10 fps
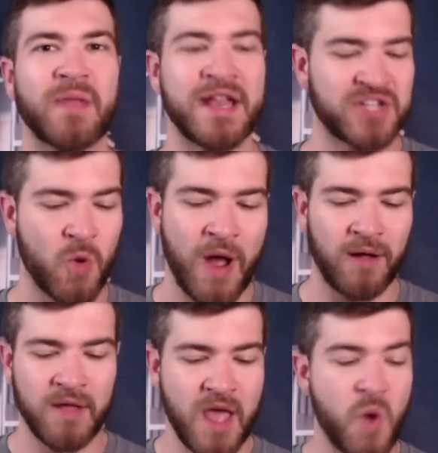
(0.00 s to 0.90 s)
And so
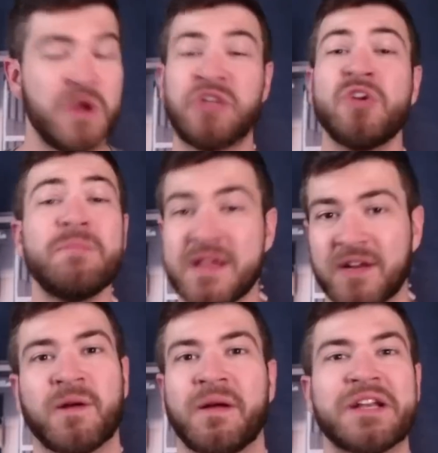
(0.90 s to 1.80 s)
while we should be
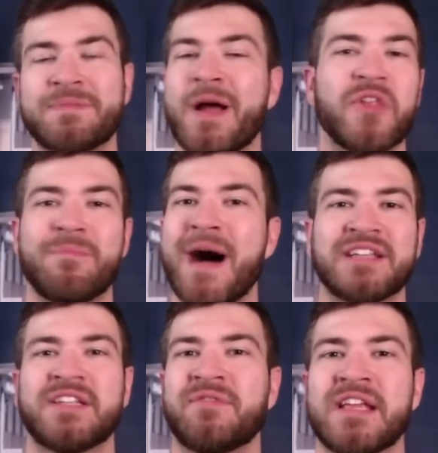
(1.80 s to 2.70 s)
encouraged by all the
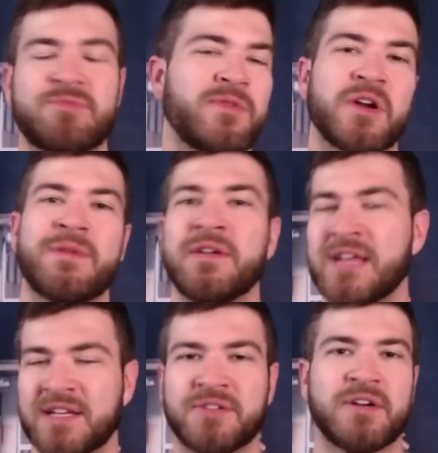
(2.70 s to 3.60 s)
positive things we've heard about
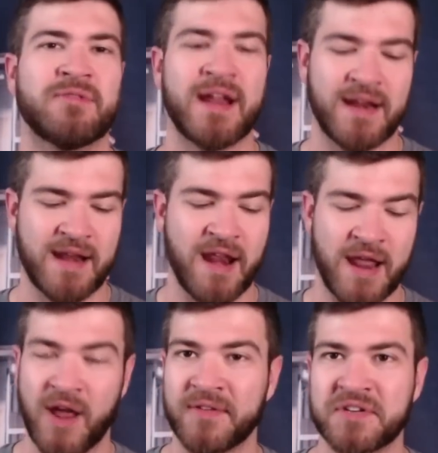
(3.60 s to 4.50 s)
Dexter and Wright
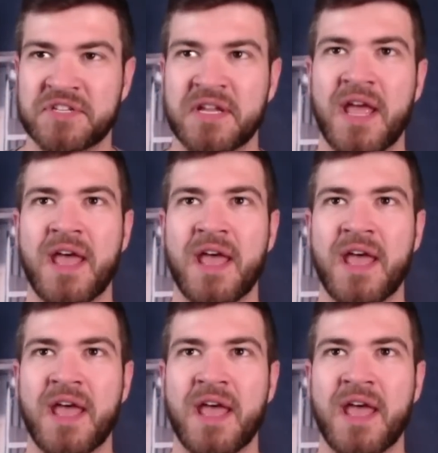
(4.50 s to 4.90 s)
and others,